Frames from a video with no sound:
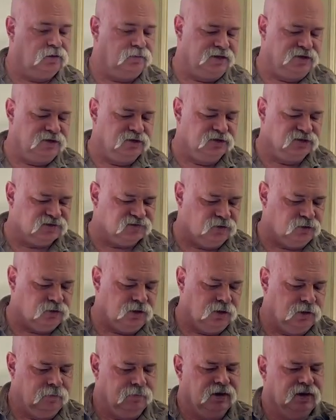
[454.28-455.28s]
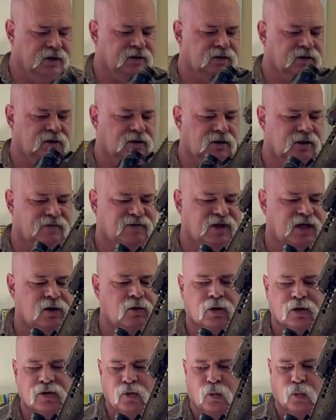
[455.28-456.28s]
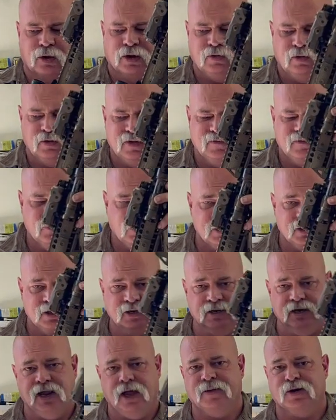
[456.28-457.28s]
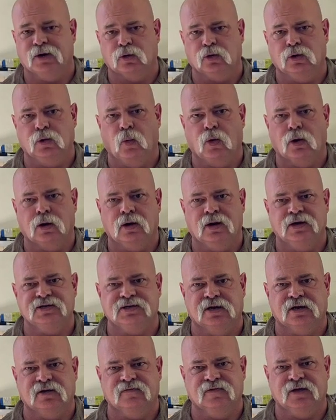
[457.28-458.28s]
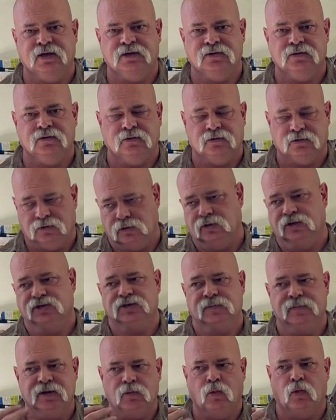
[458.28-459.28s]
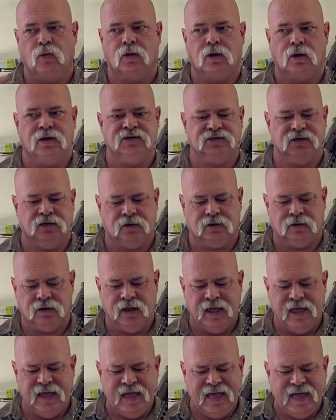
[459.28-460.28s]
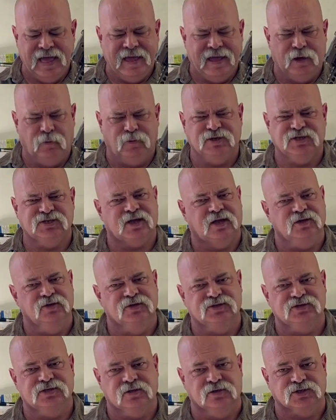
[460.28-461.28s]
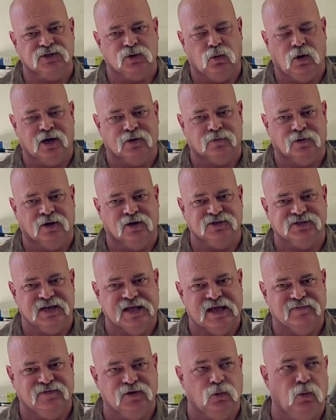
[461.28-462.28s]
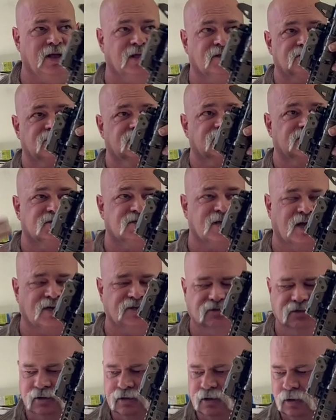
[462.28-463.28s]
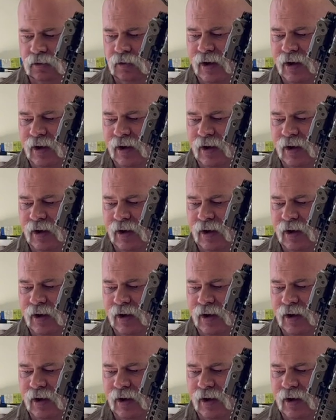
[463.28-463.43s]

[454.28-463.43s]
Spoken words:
be useful, but I kind of learned to live with it. I'm an early war on tear vet, early to mid war on tear, and we just got used to those quad rails and heavy weight, so this is actually a little